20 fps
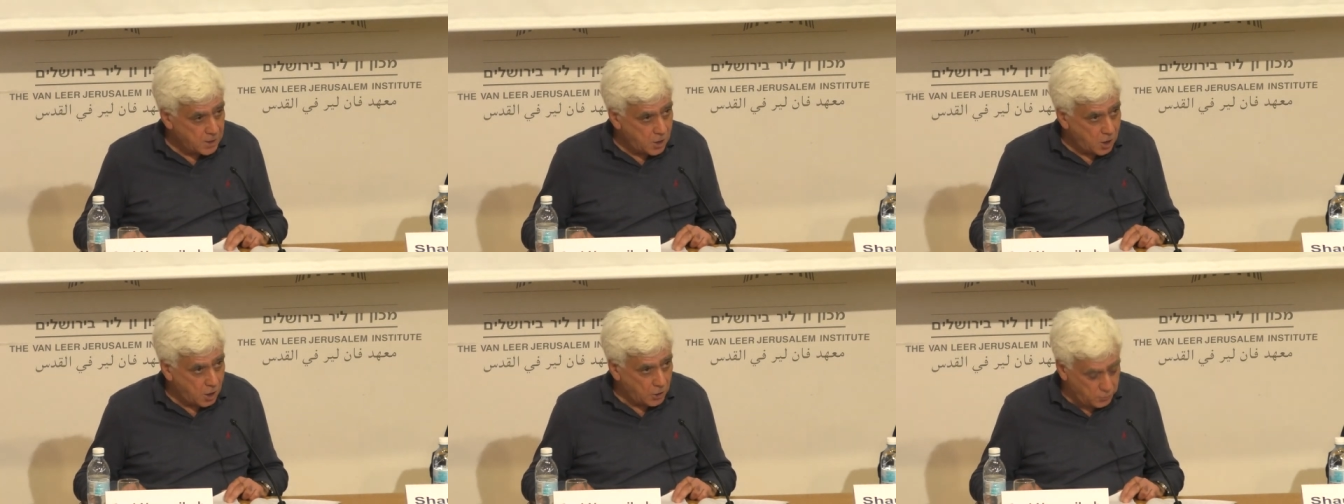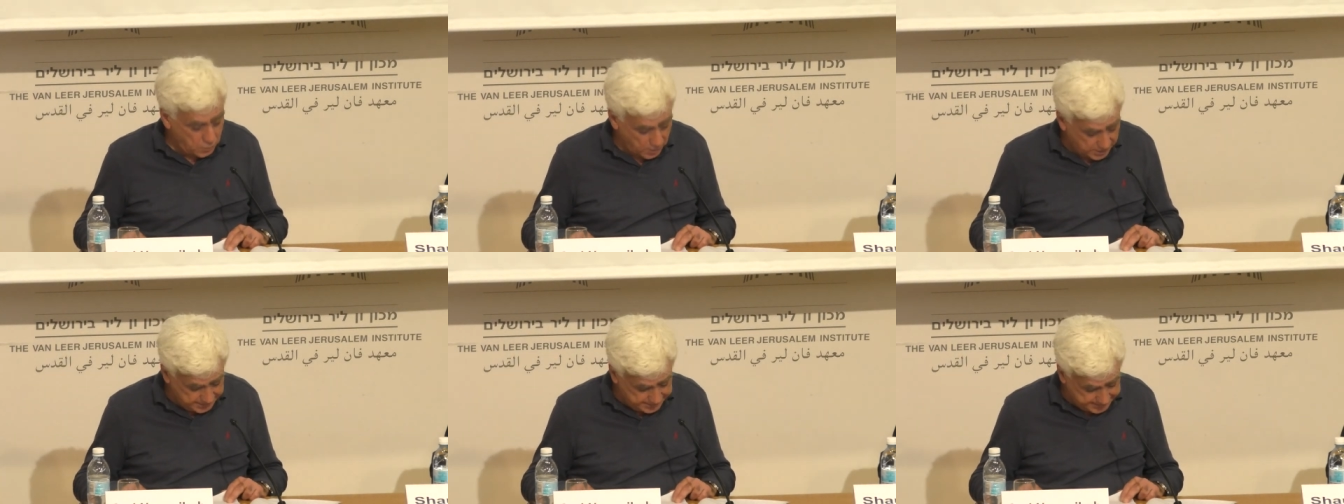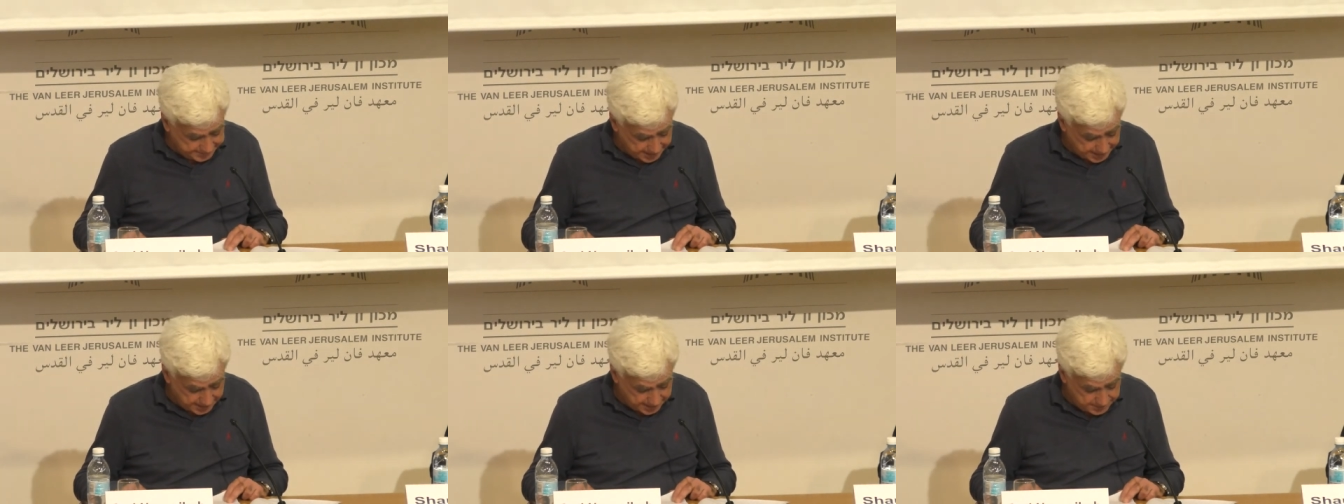On one
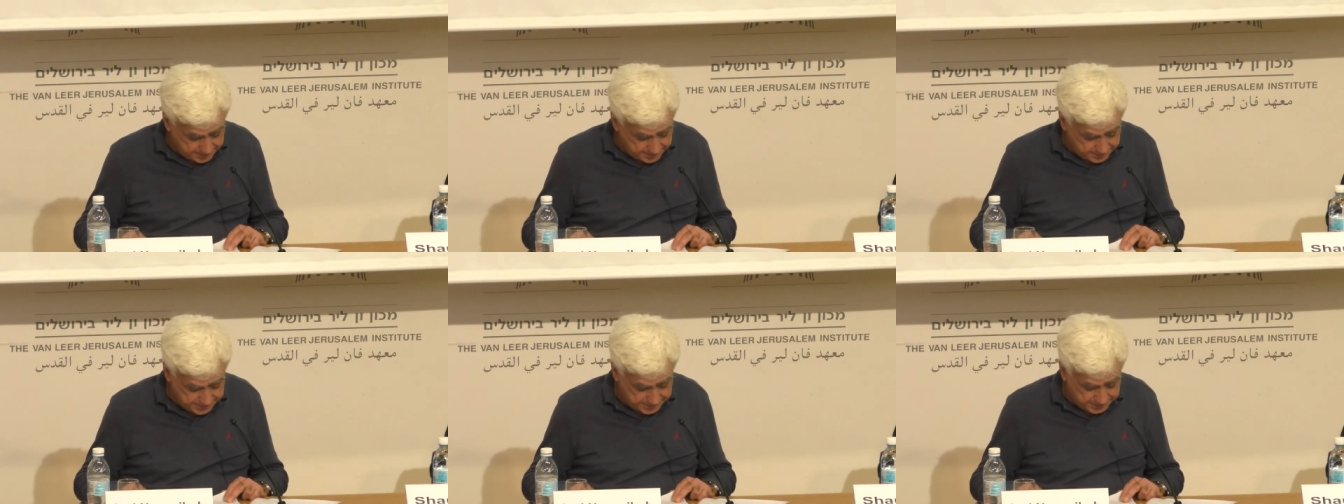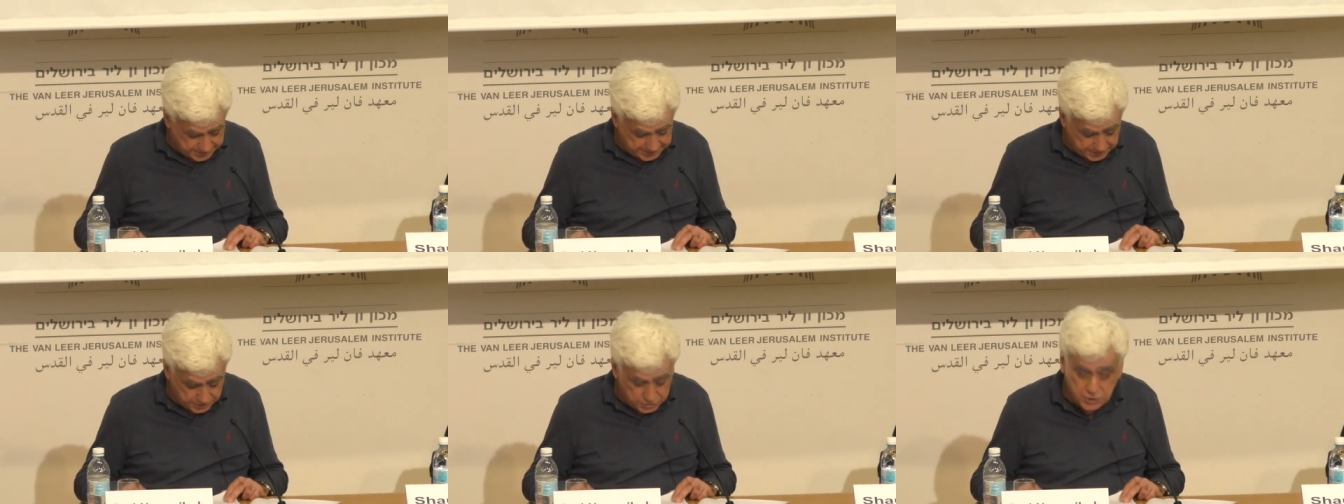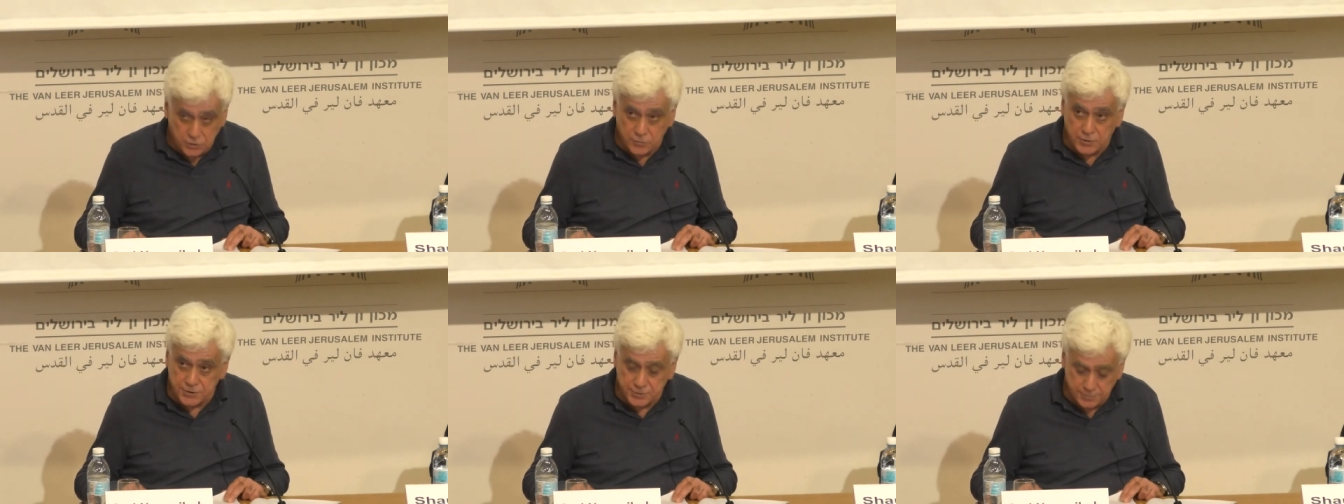side, there is a
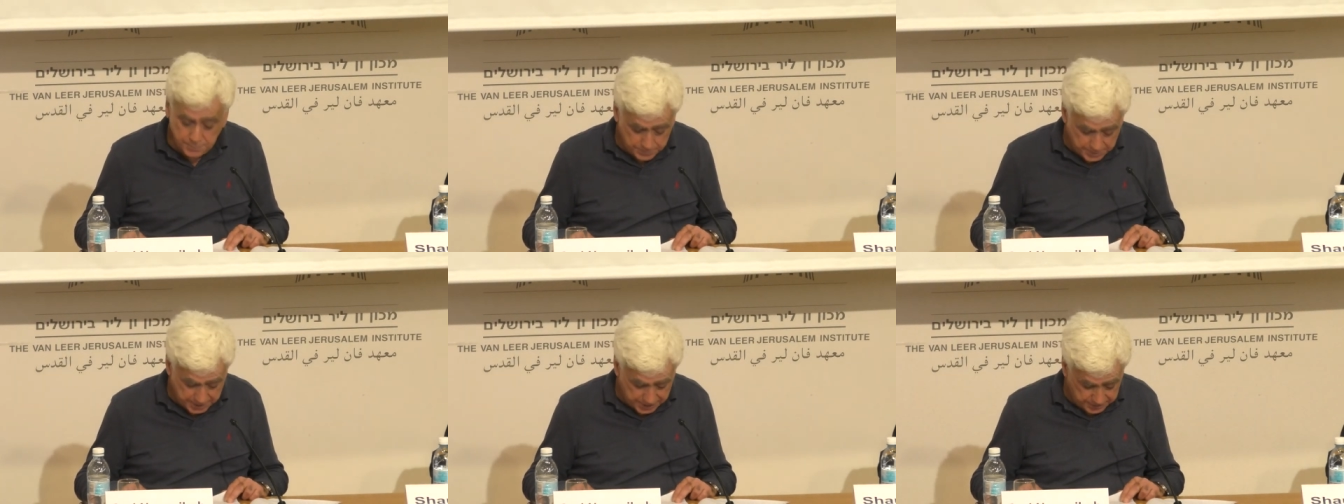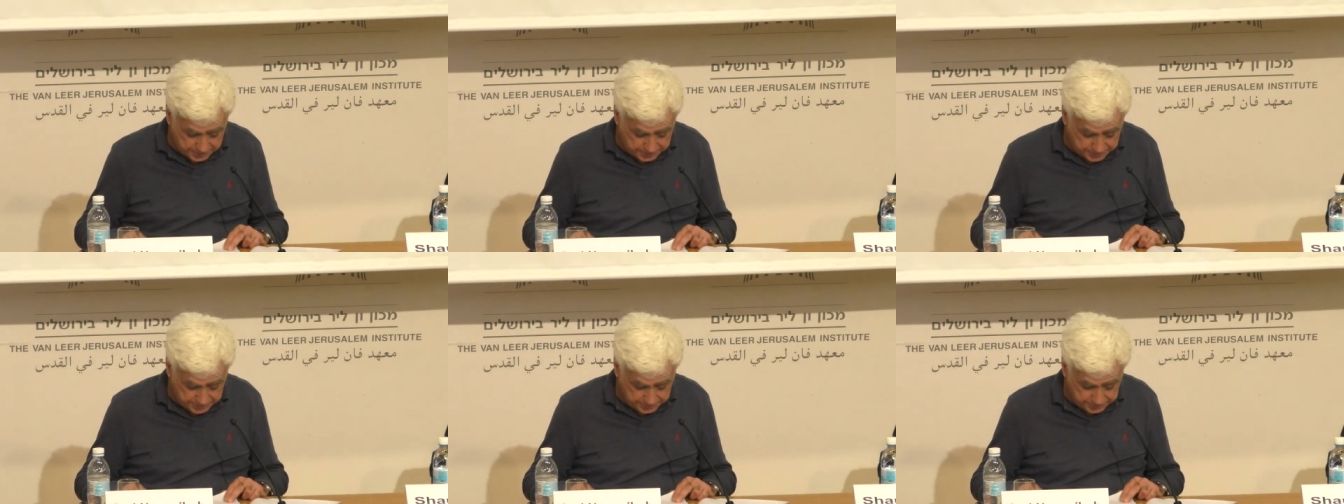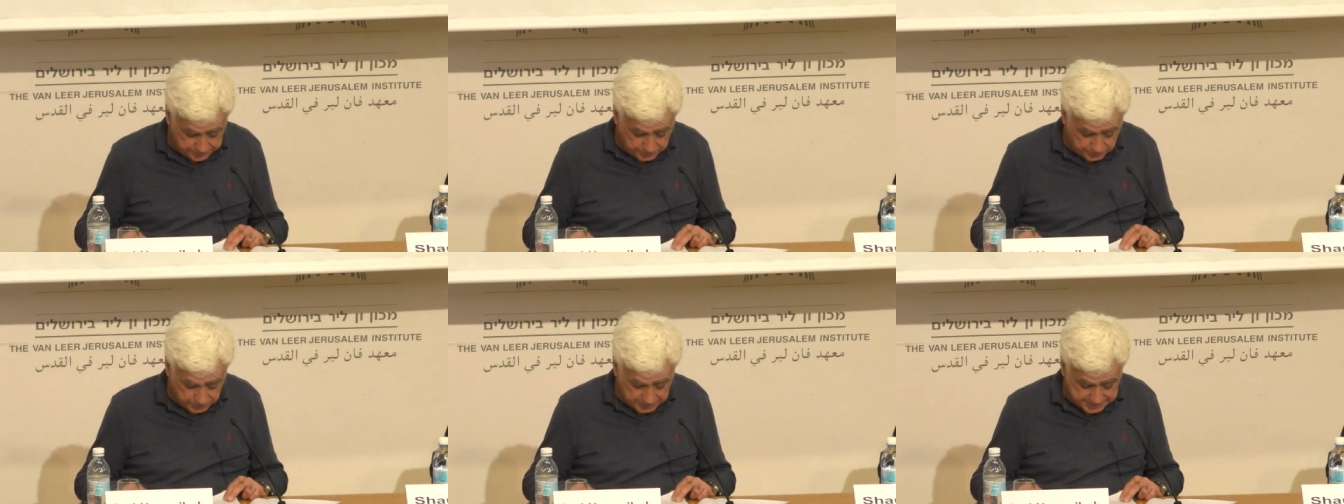Jewish
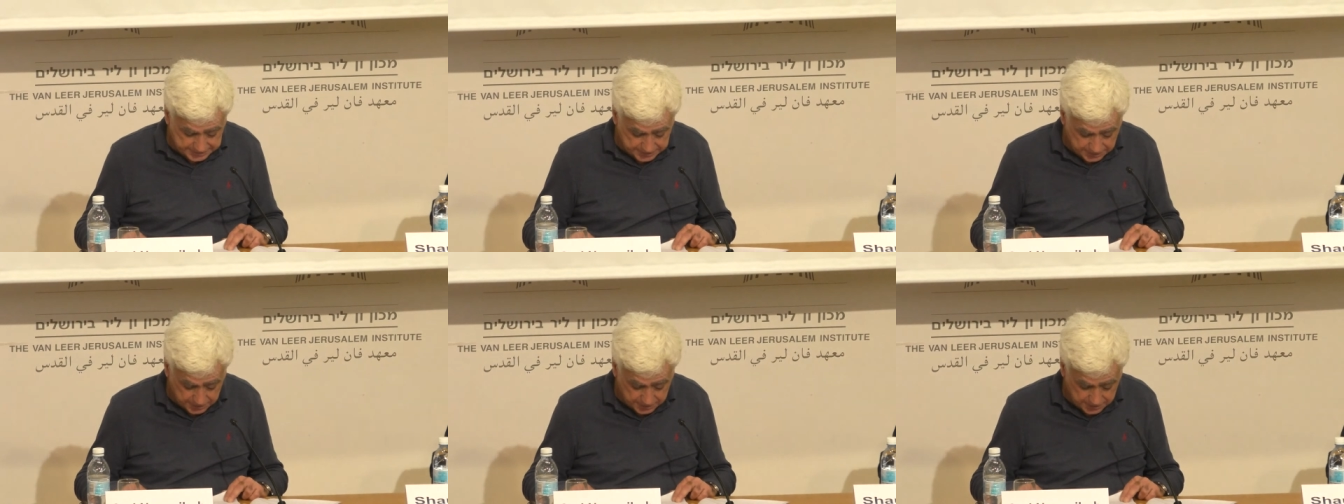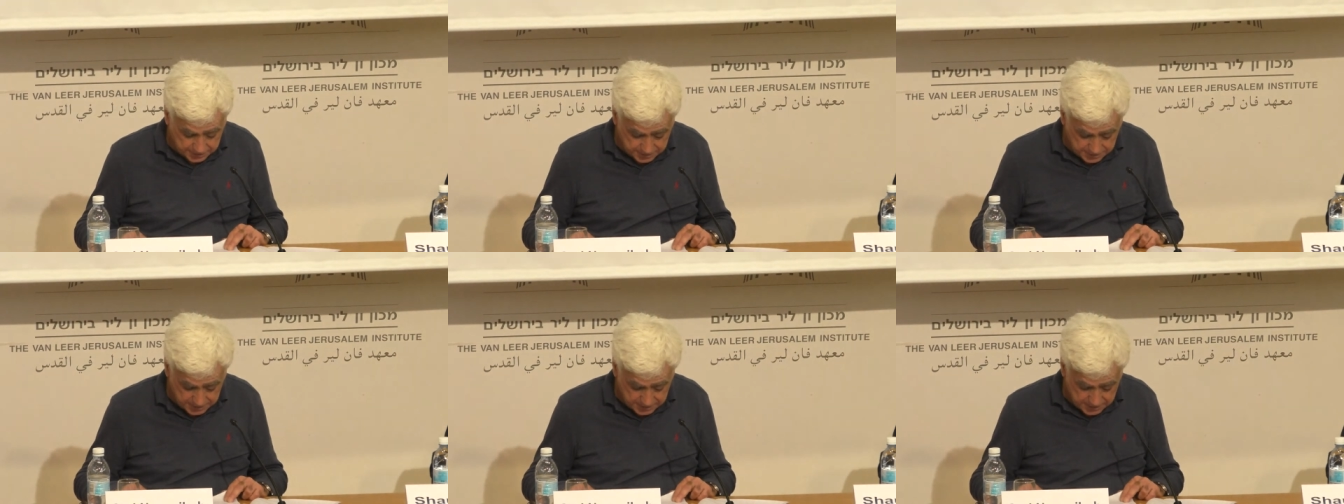imperative, for a start,